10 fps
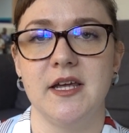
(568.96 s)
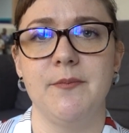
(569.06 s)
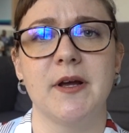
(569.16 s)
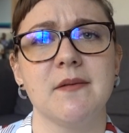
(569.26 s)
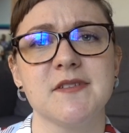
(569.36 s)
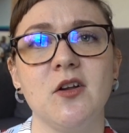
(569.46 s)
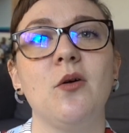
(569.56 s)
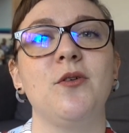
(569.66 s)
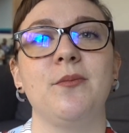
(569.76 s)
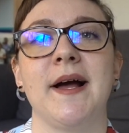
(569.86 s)
it becomes a
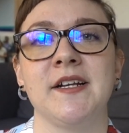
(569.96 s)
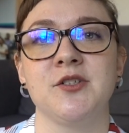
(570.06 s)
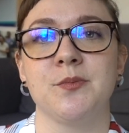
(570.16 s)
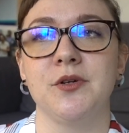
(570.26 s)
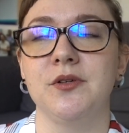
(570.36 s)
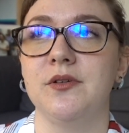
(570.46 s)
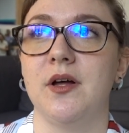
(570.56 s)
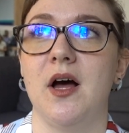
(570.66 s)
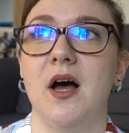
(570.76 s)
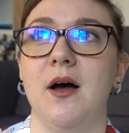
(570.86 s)
lot more manageable
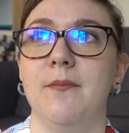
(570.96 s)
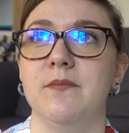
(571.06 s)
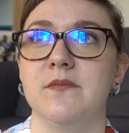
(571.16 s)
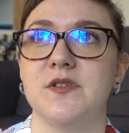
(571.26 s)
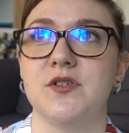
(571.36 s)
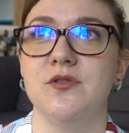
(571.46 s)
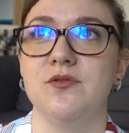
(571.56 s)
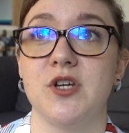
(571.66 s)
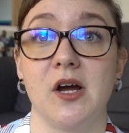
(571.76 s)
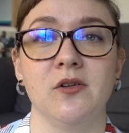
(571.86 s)
to
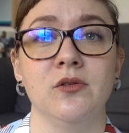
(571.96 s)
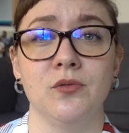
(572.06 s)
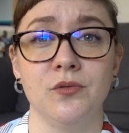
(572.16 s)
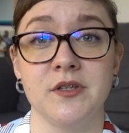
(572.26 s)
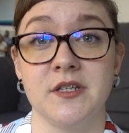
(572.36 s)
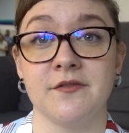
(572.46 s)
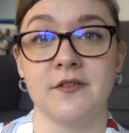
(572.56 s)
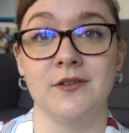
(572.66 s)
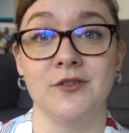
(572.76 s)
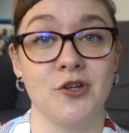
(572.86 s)
juggle all the
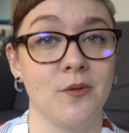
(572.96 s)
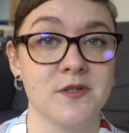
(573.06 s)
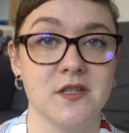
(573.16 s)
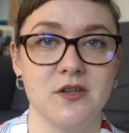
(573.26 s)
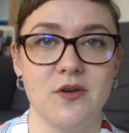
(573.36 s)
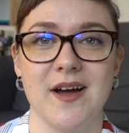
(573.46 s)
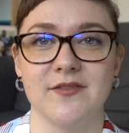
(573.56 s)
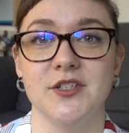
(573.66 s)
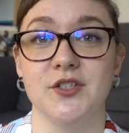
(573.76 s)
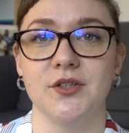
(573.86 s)
different jobs that you
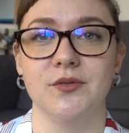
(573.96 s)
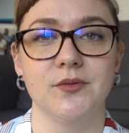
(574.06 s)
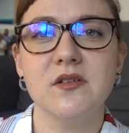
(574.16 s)
have to do.